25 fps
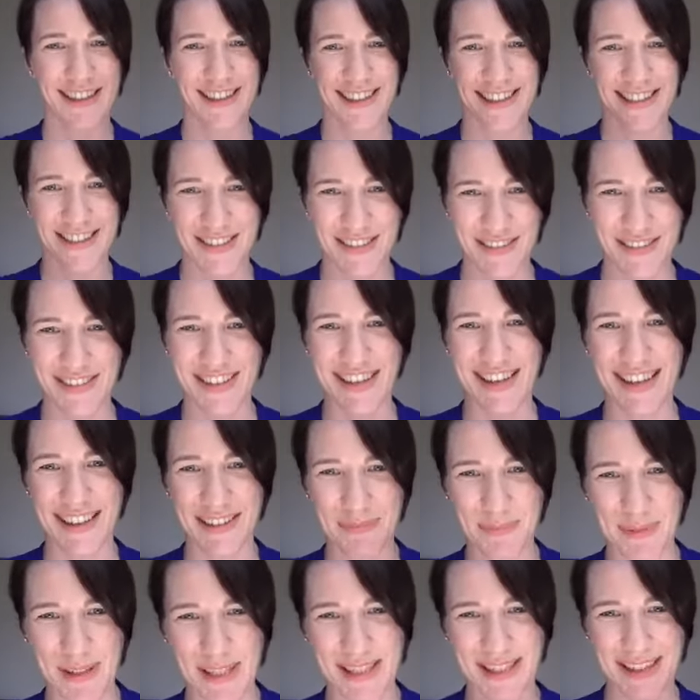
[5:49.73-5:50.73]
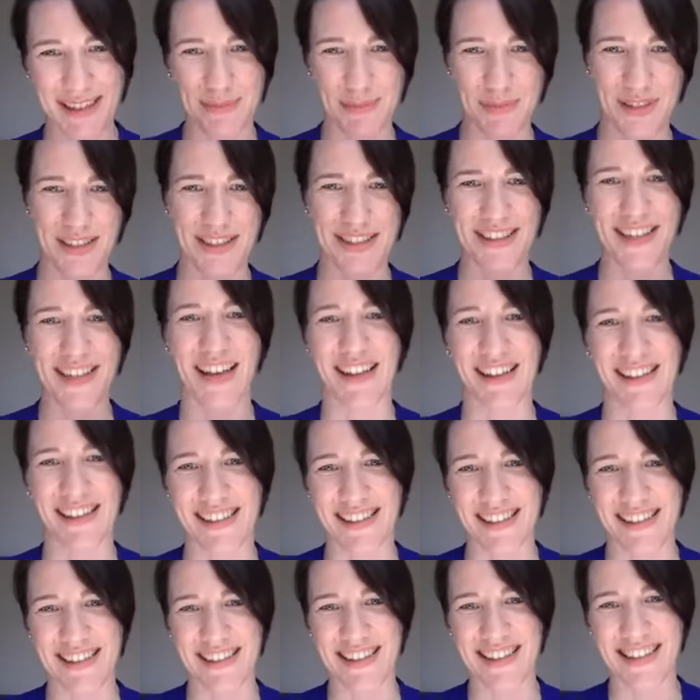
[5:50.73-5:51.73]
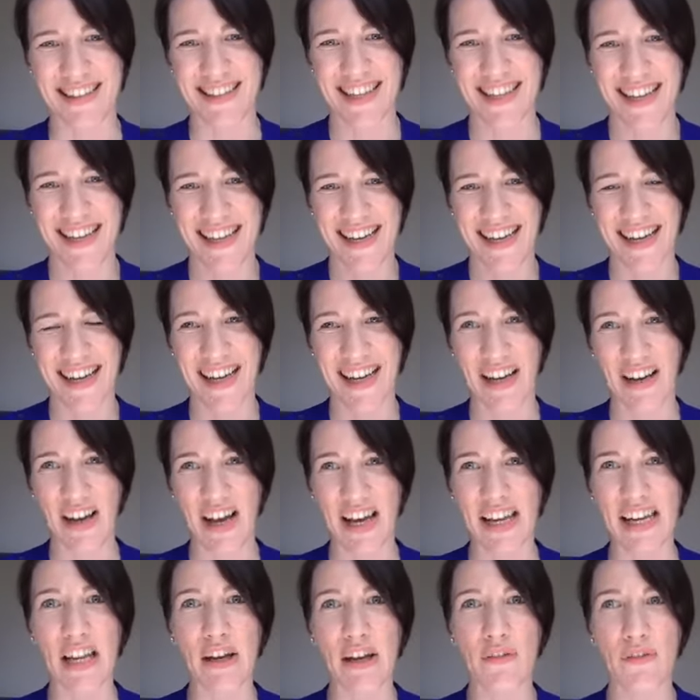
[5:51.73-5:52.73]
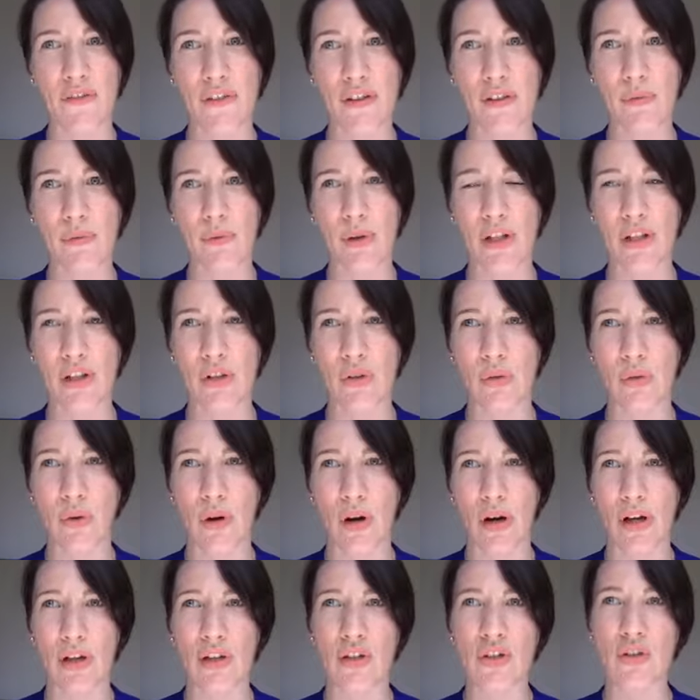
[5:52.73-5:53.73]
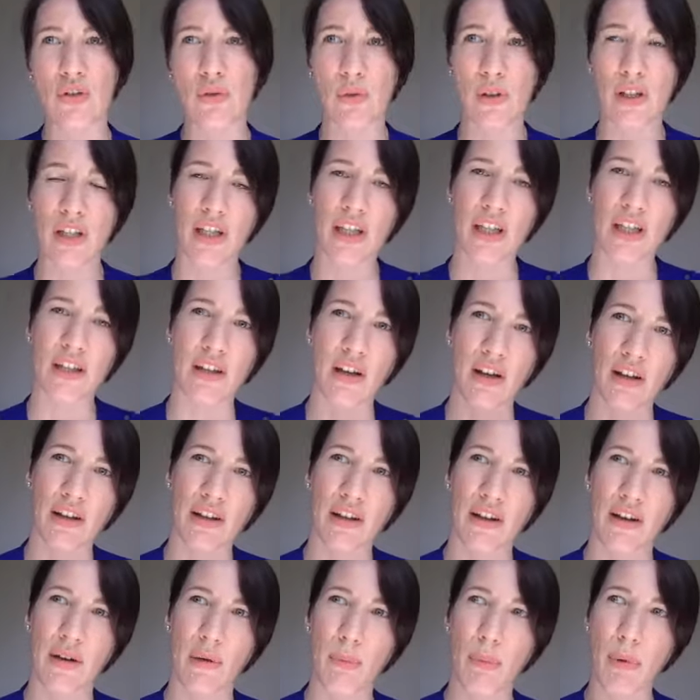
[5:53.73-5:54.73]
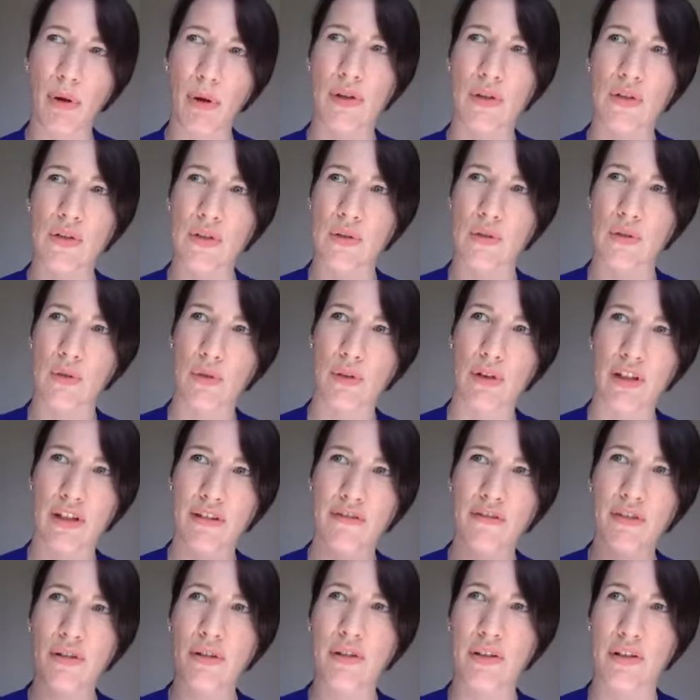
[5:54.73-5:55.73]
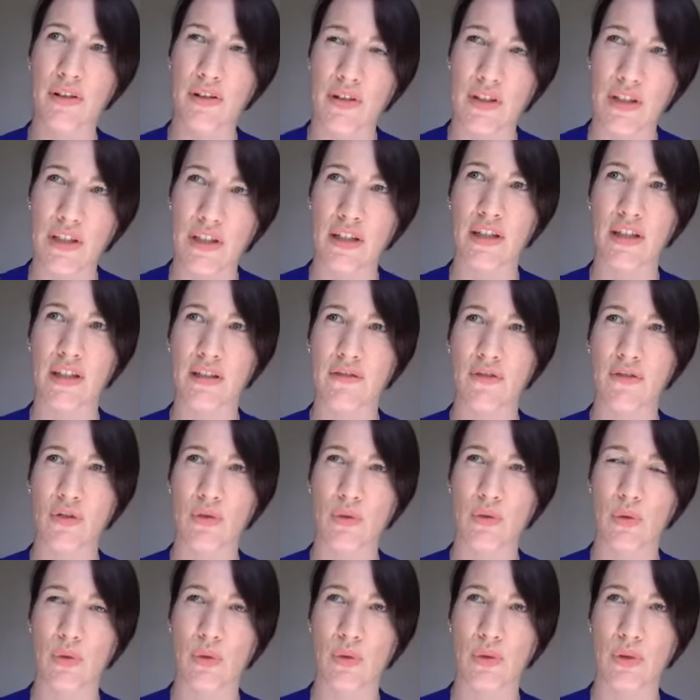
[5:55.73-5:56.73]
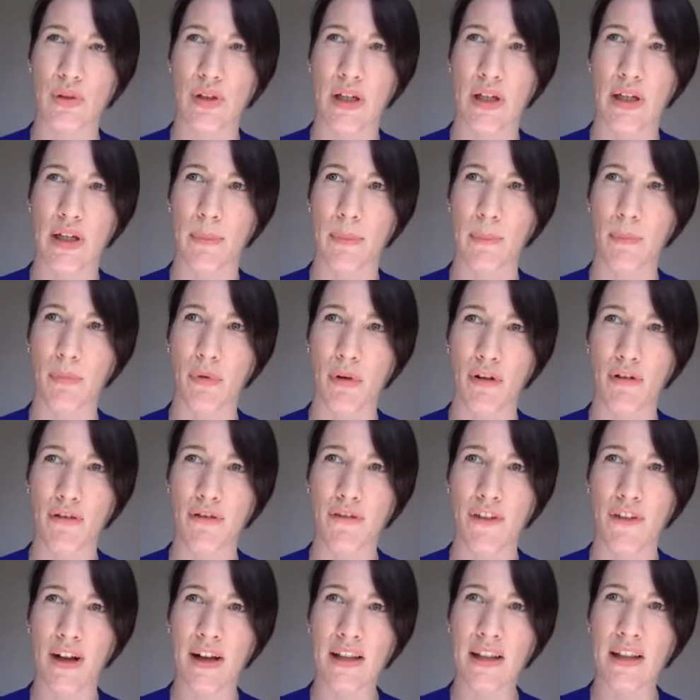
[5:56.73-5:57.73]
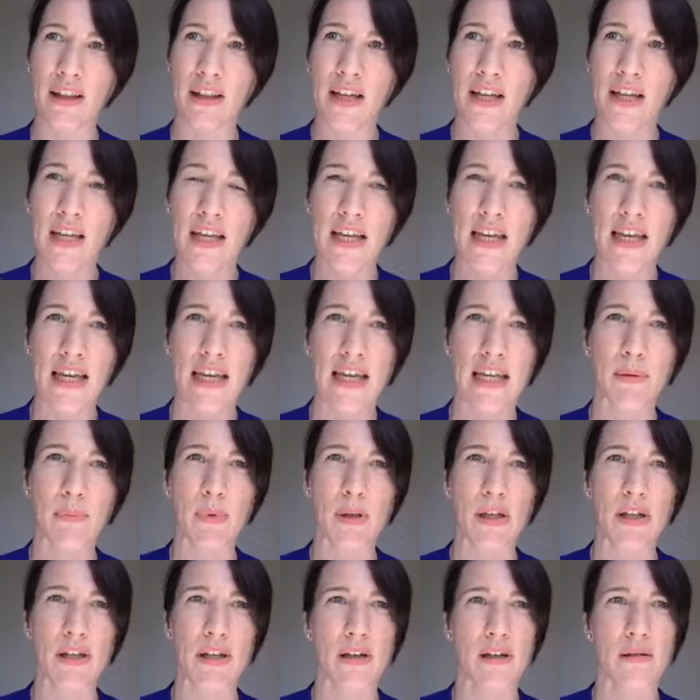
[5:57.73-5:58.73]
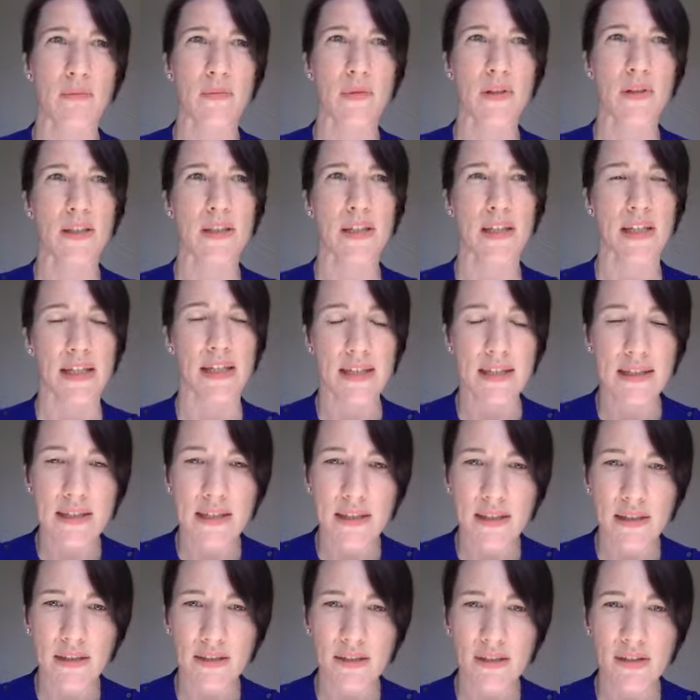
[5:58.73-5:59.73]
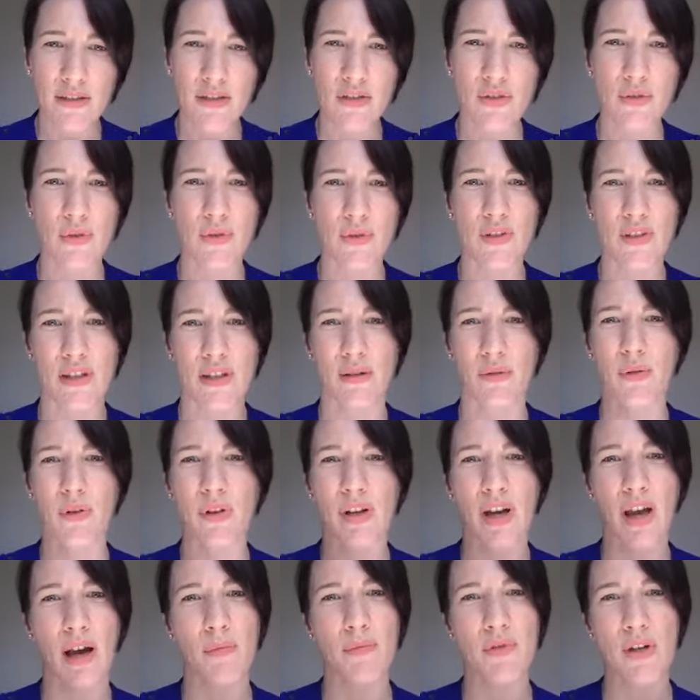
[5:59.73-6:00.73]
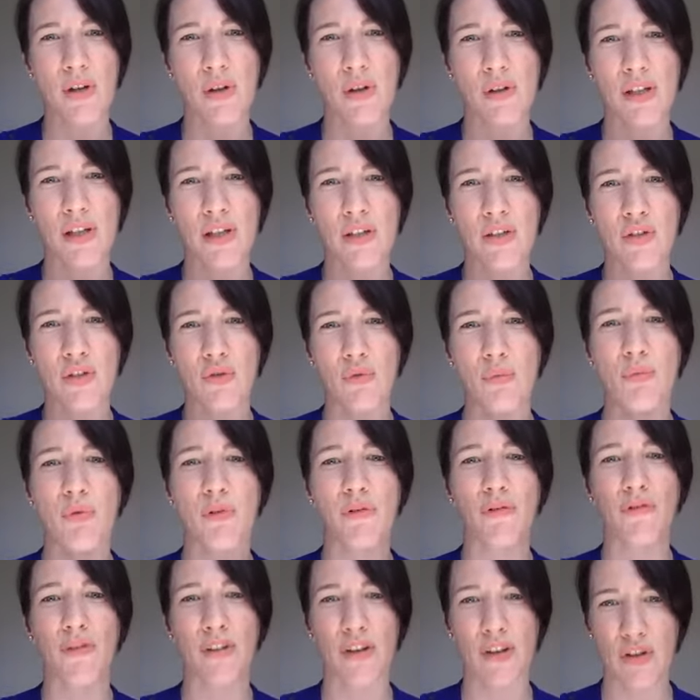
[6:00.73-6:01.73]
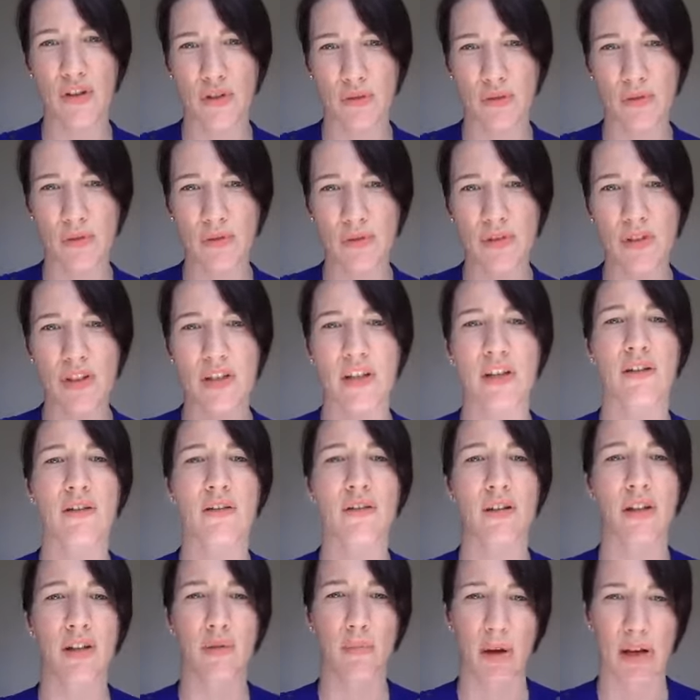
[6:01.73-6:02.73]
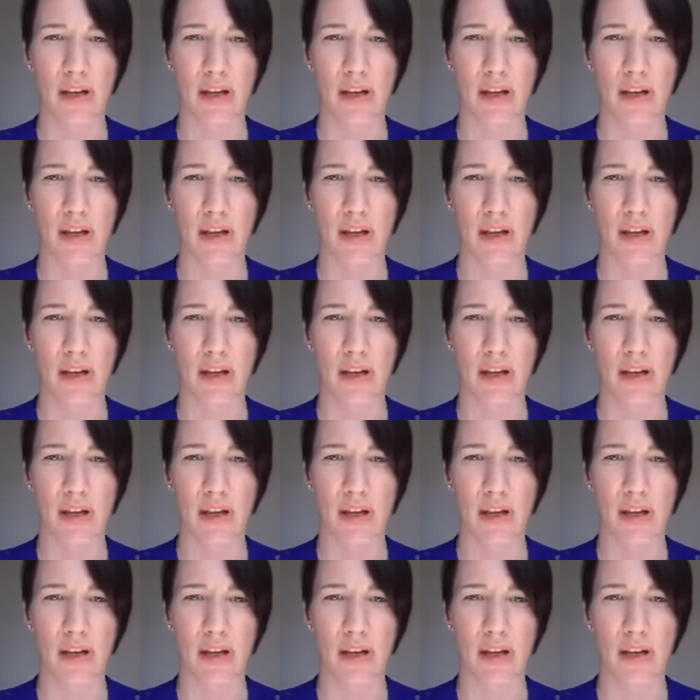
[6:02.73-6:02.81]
So that becomes a challenge. And I feel when you are doing it on a personal level and an individual profile, it becomes easier to say, okay, I'm talking to professionals either in my